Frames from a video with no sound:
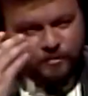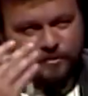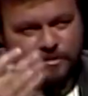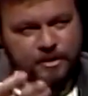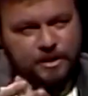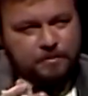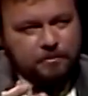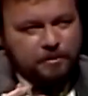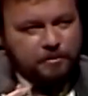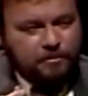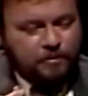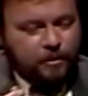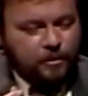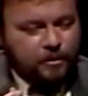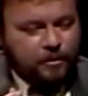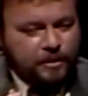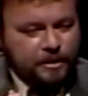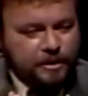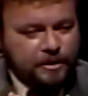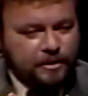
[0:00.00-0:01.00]
said
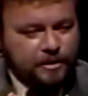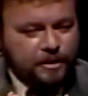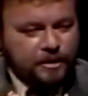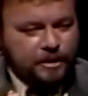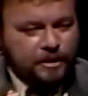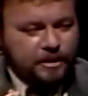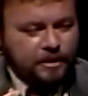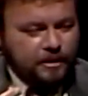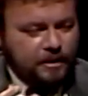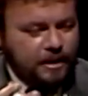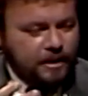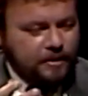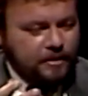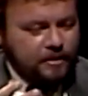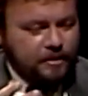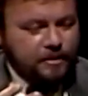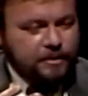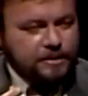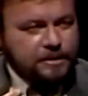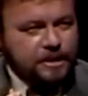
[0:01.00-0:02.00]
before you thought a lot of
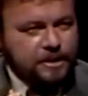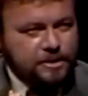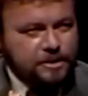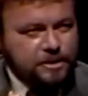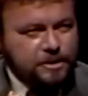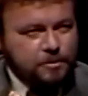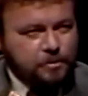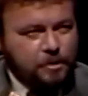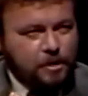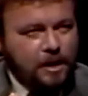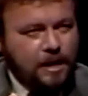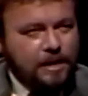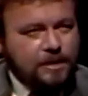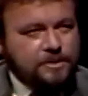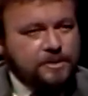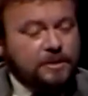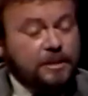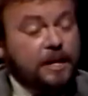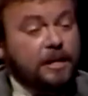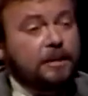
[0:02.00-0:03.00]
their intentions were
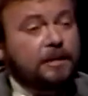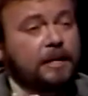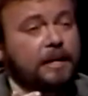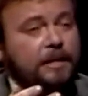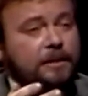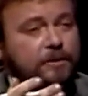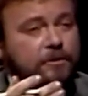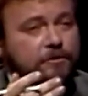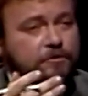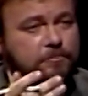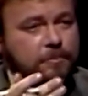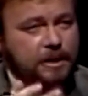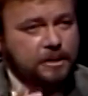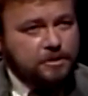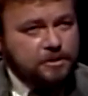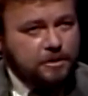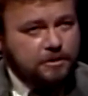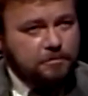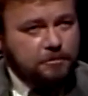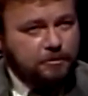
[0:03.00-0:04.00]
hostile, and you've
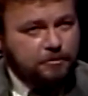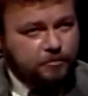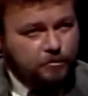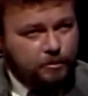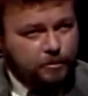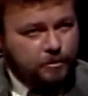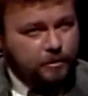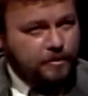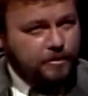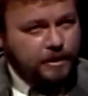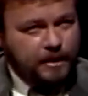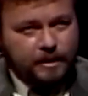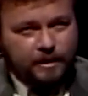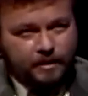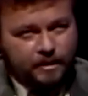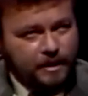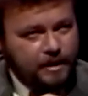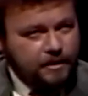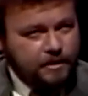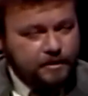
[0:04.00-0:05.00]
mentioned before that a
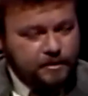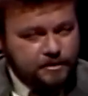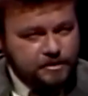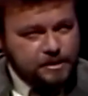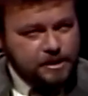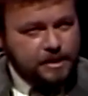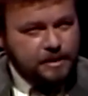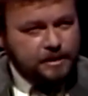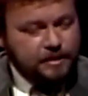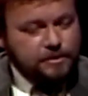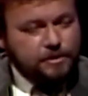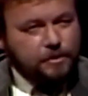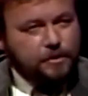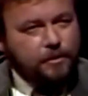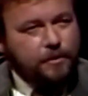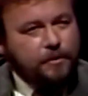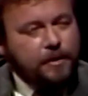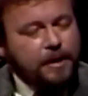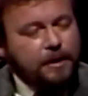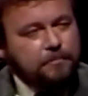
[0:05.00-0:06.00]
lot of the sightings are
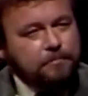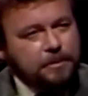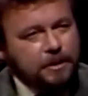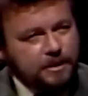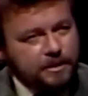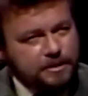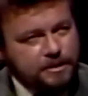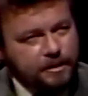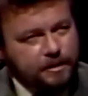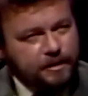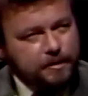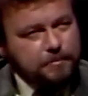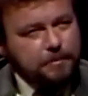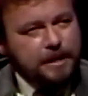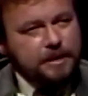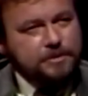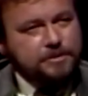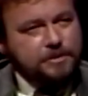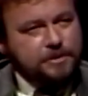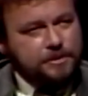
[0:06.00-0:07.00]
around military
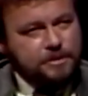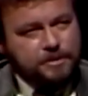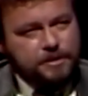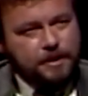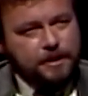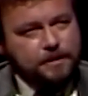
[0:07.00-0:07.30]
bases.